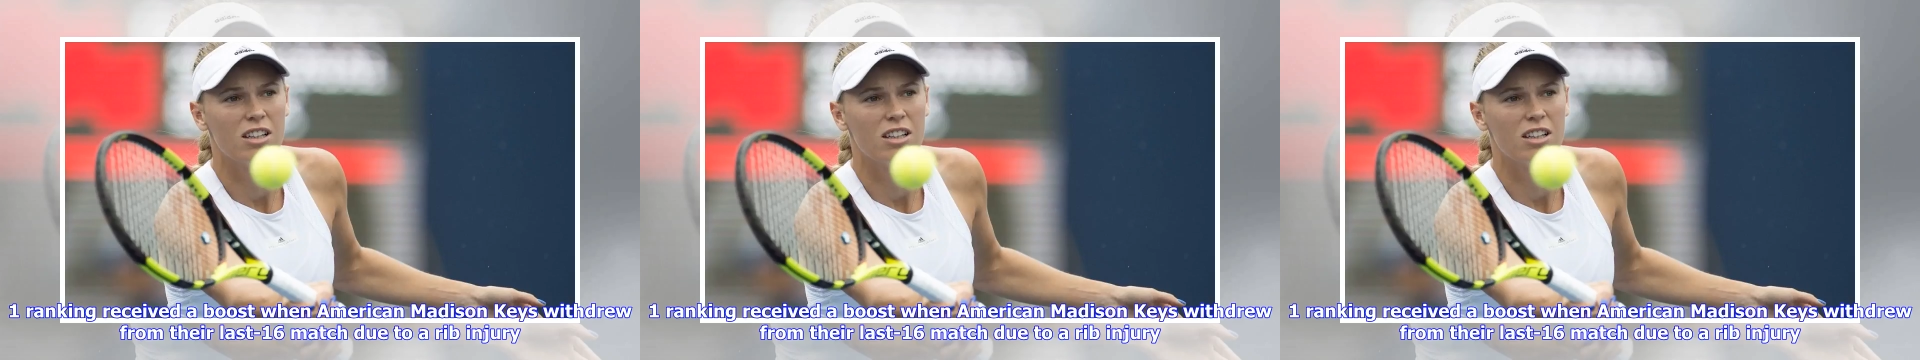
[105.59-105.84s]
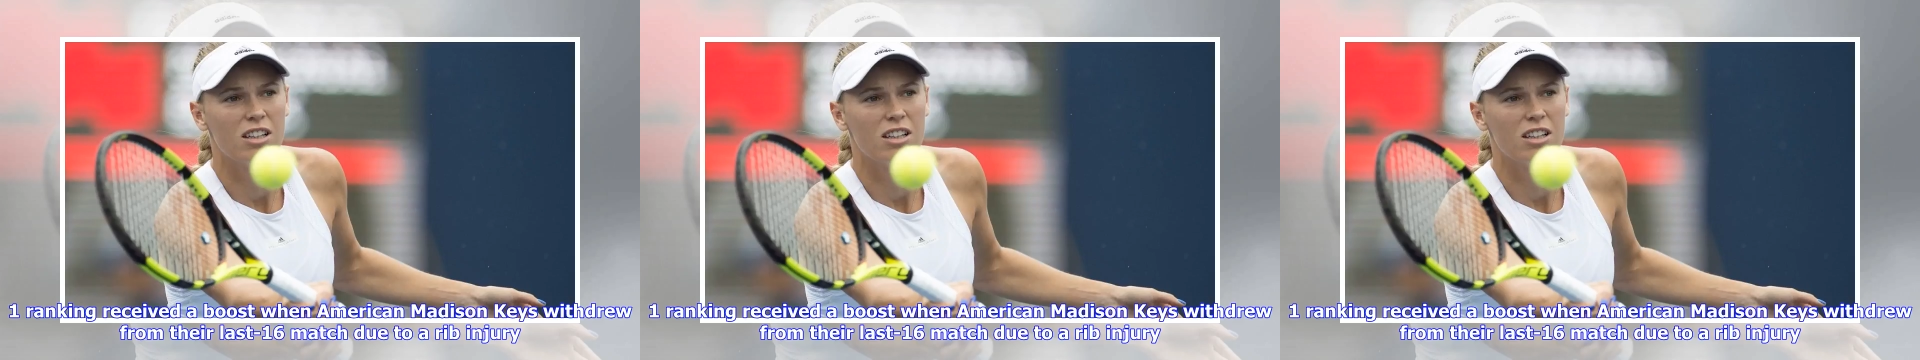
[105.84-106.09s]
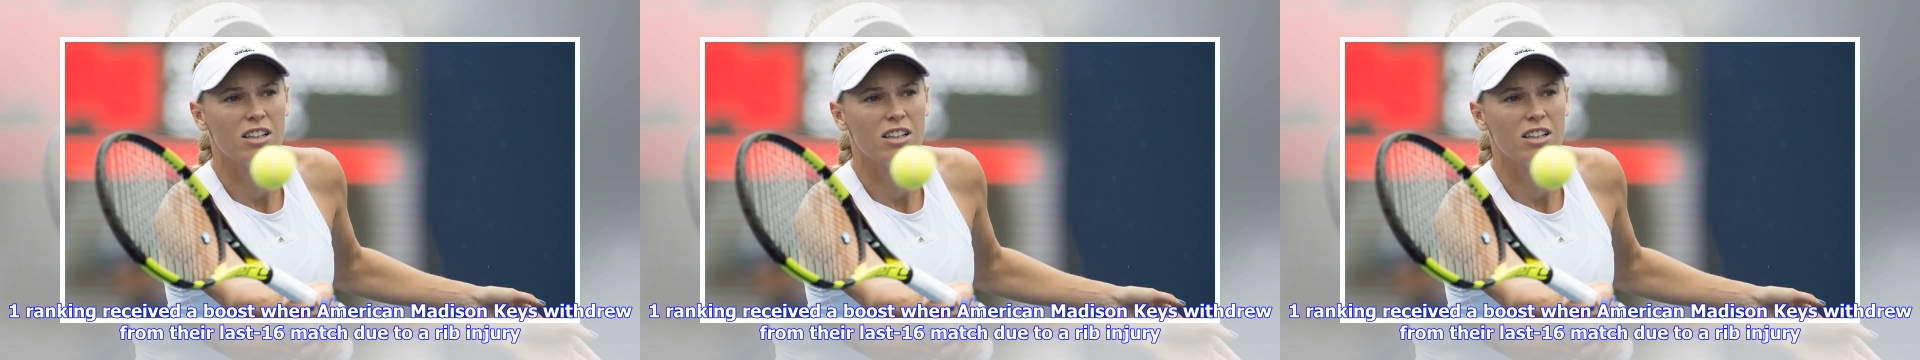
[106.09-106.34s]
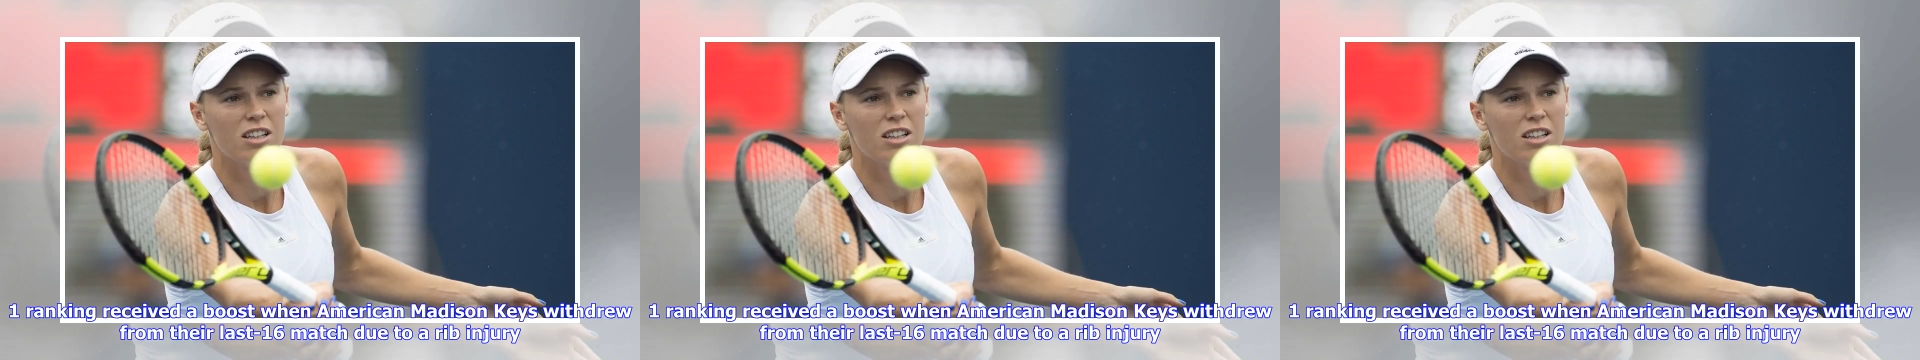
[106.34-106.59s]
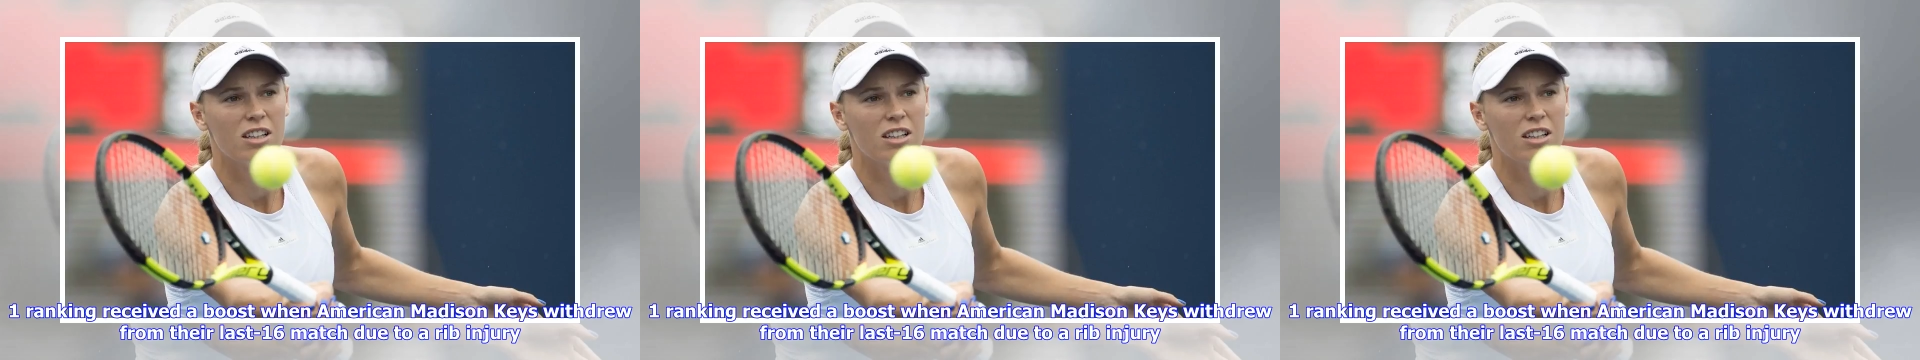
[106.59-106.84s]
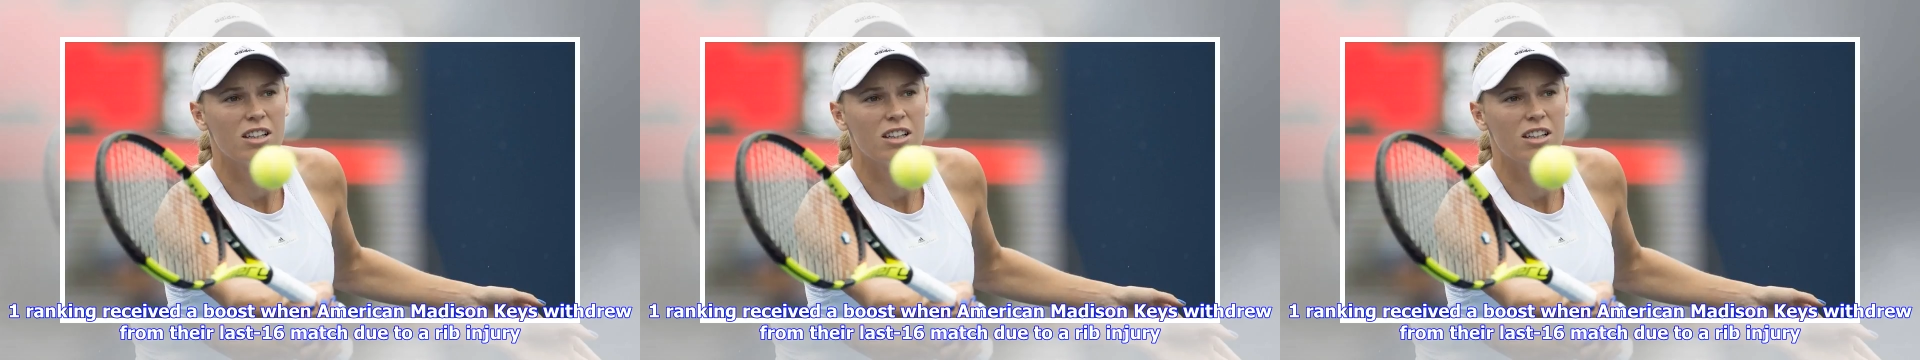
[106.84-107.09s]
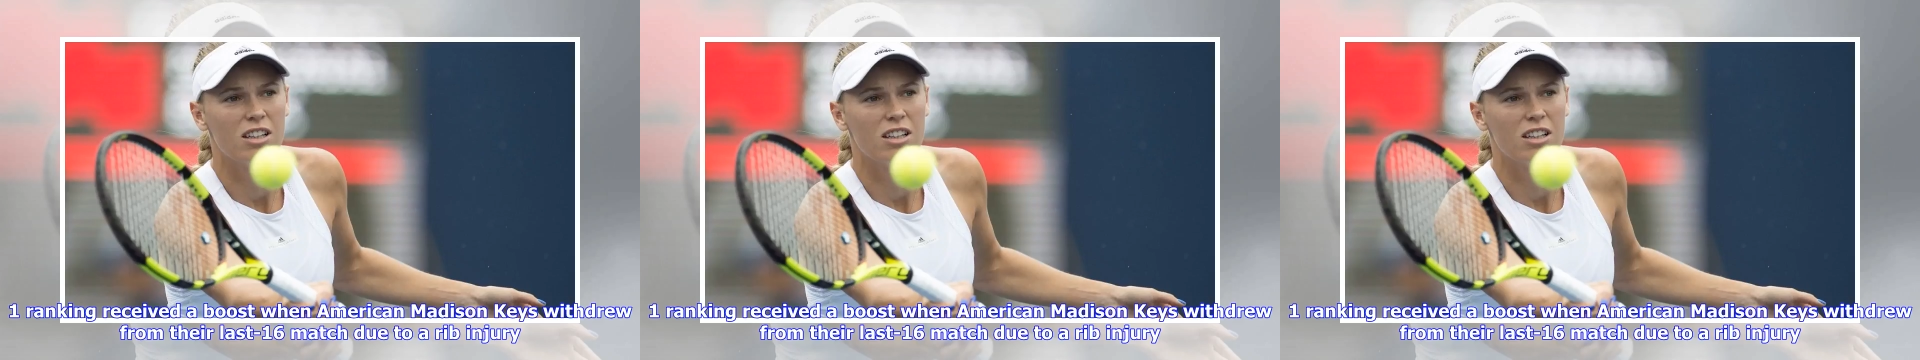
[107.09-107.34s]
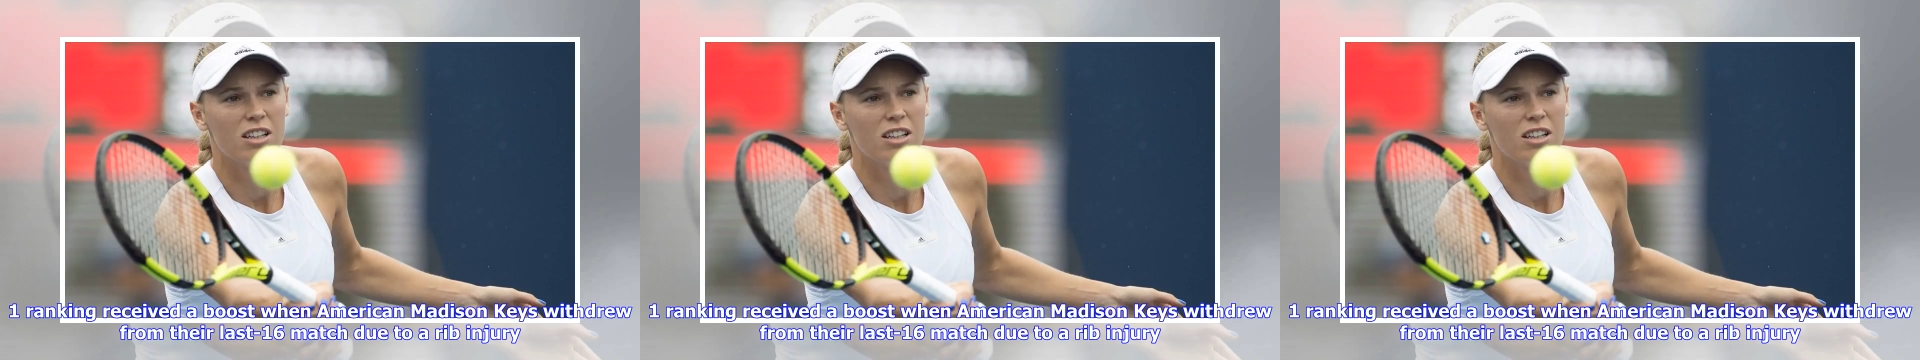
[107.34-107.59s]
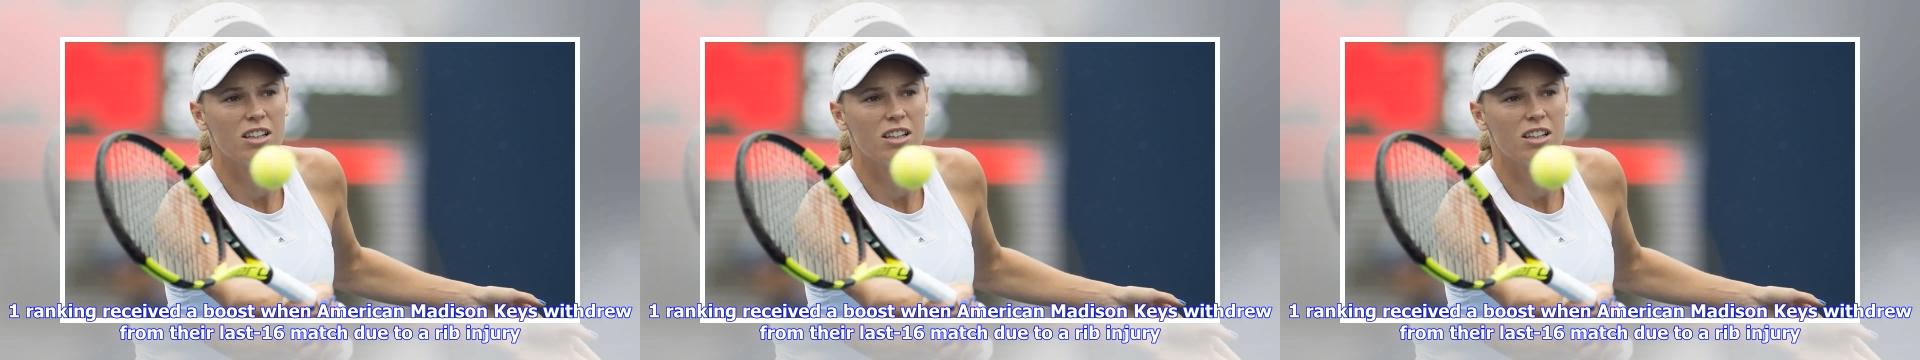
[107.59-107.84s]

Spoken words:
Nothing is said.